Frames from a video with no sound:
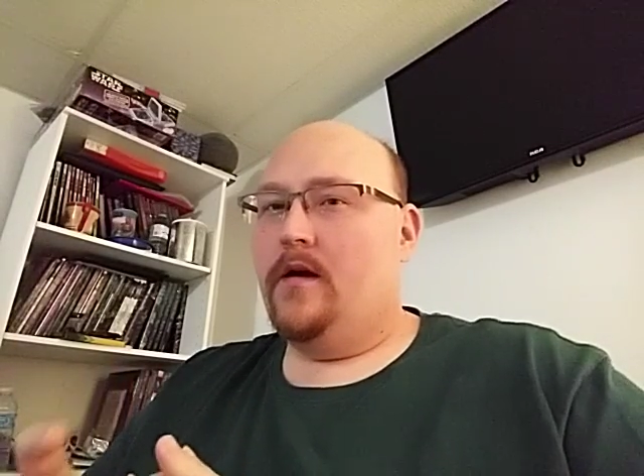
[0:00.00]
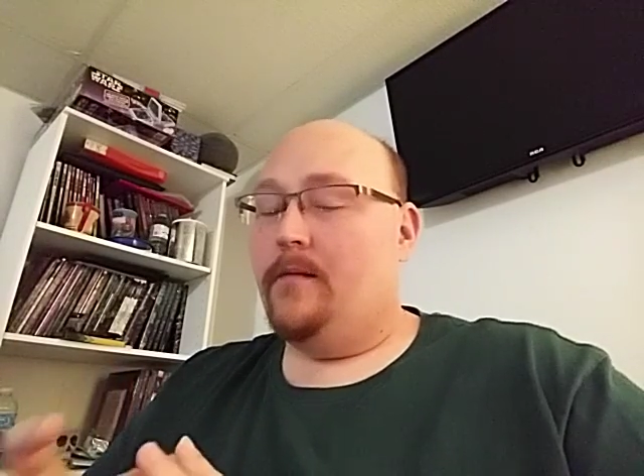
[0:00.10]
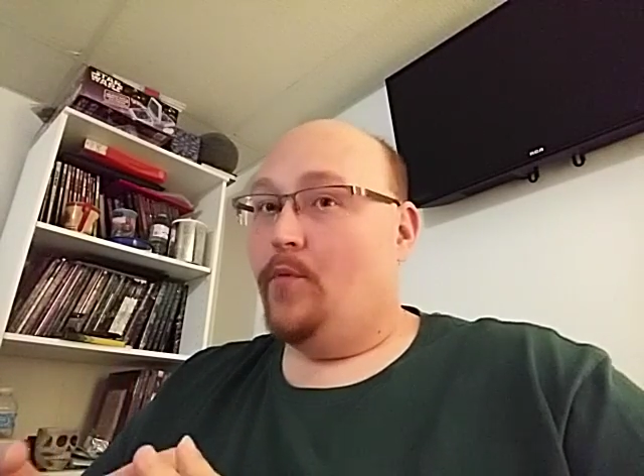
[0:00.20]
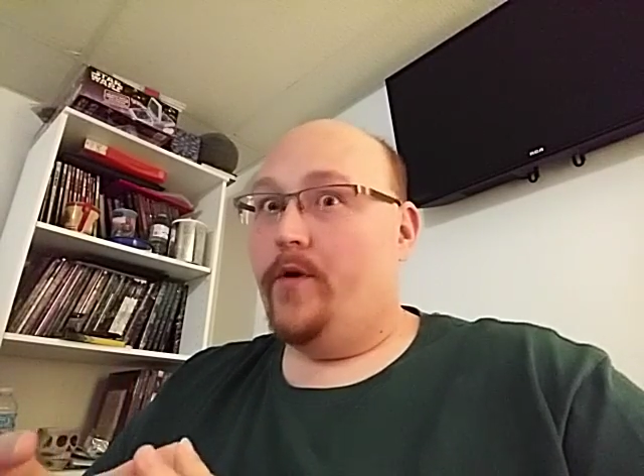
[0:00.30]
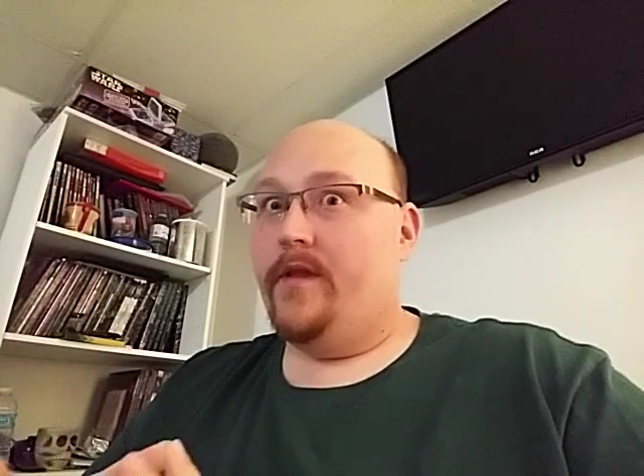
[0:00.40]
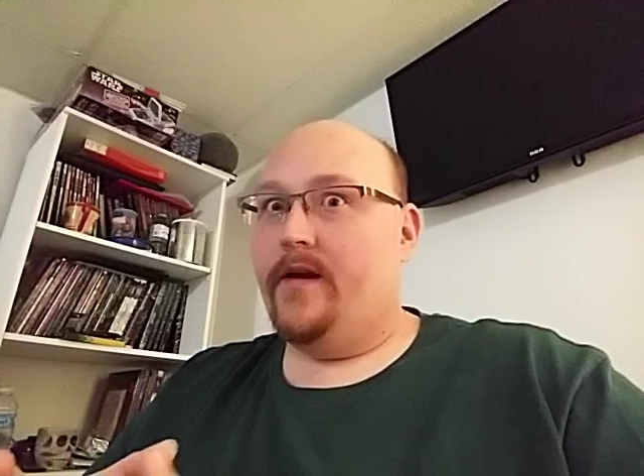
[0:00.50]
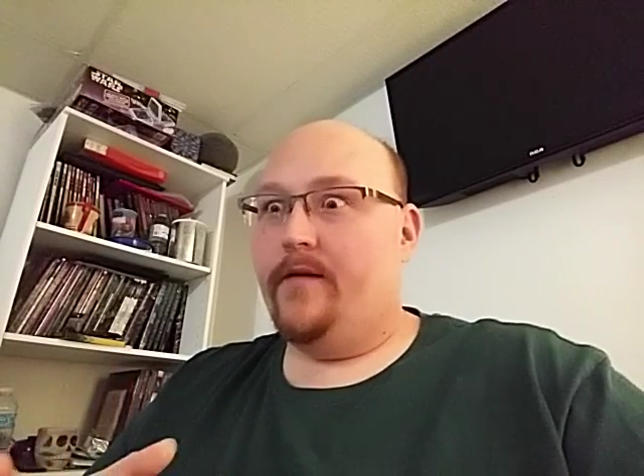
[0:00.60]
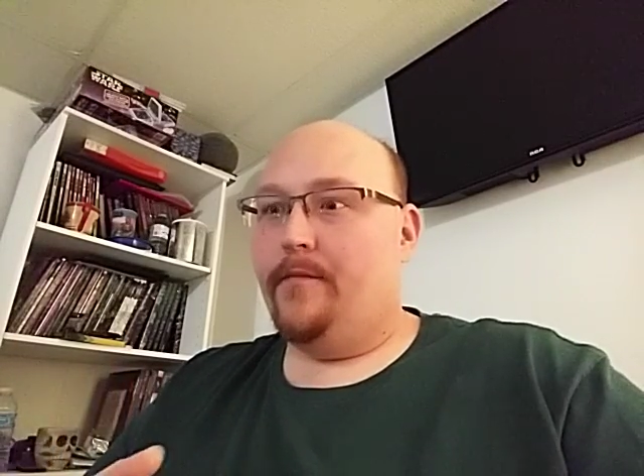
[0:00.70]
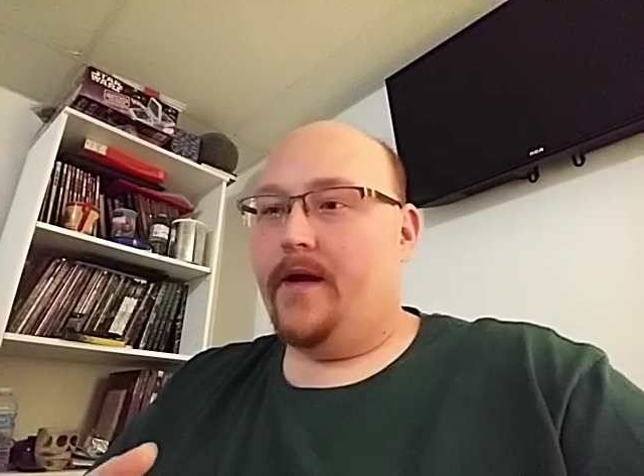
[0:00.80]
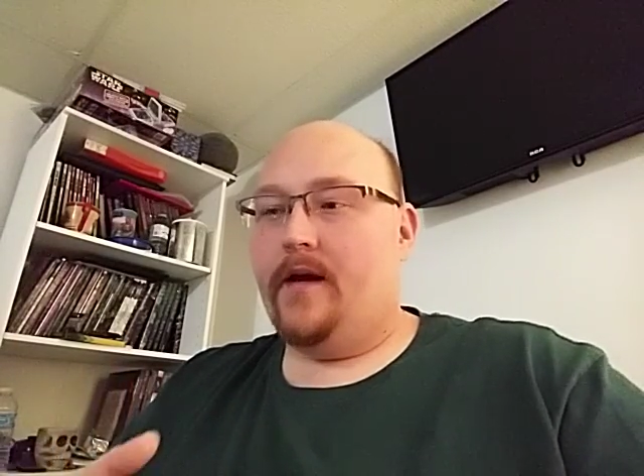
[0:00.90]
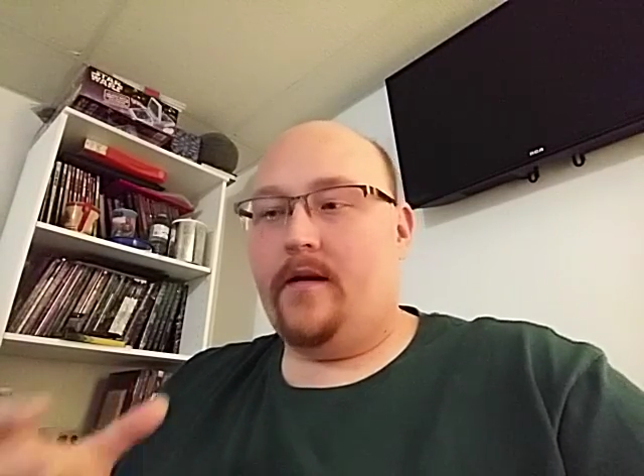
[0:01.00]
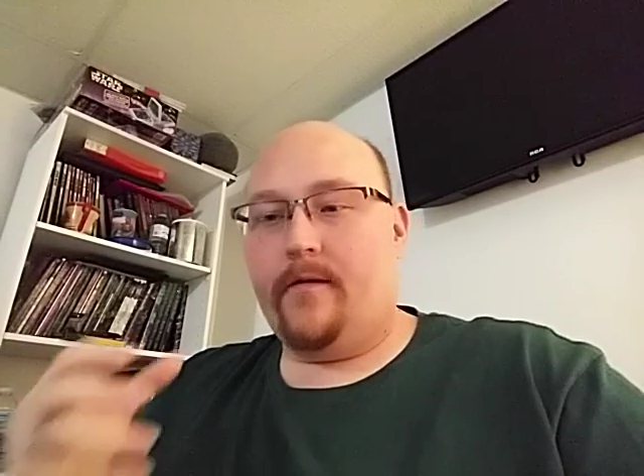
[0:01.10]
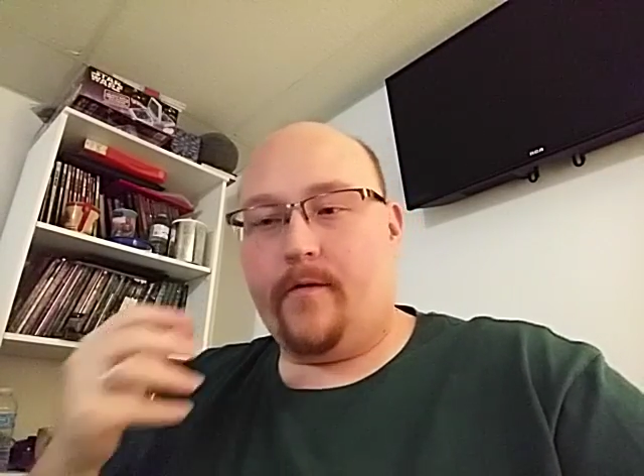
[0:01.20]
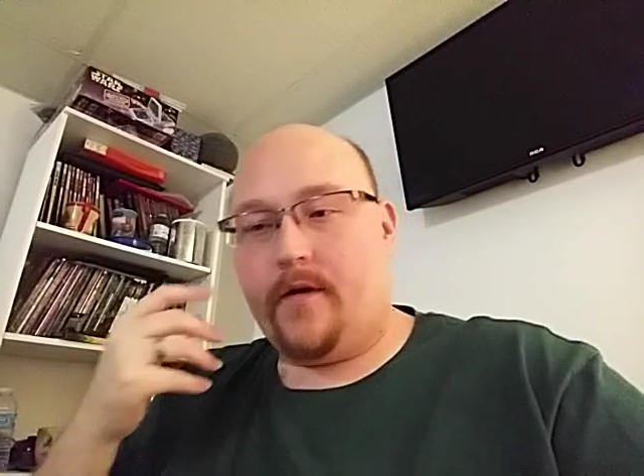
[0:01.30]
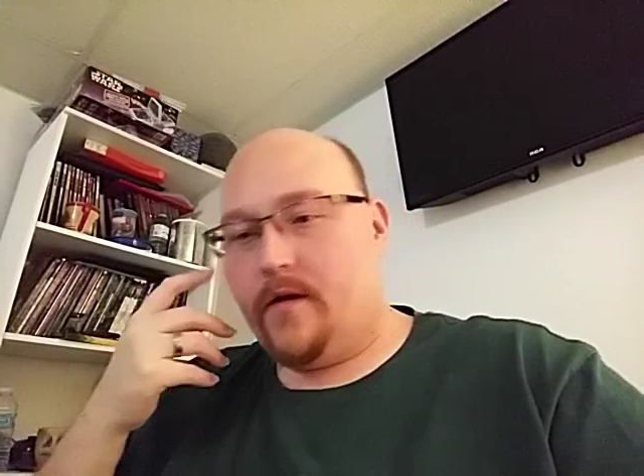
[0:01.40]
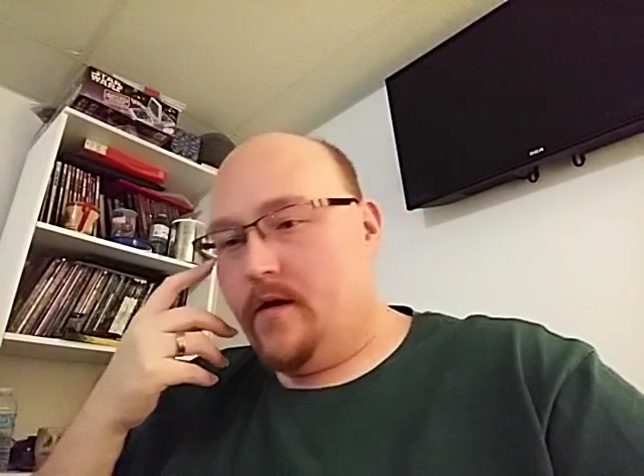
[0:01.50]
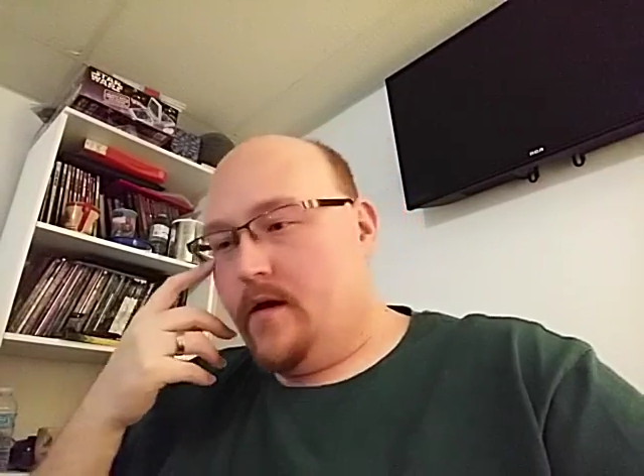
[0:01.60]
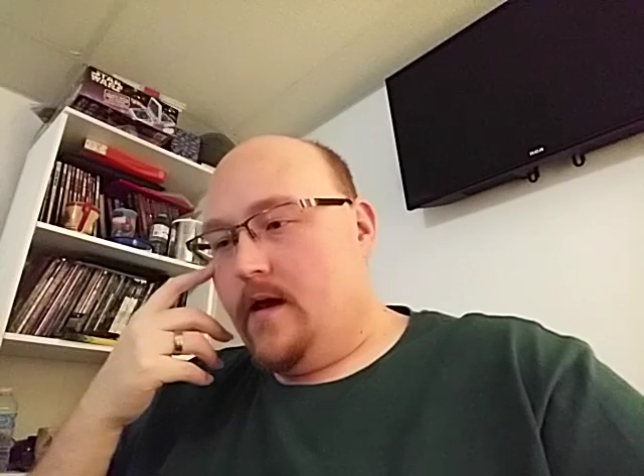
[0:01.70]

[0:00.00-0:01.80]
And boy, did they ever make it different.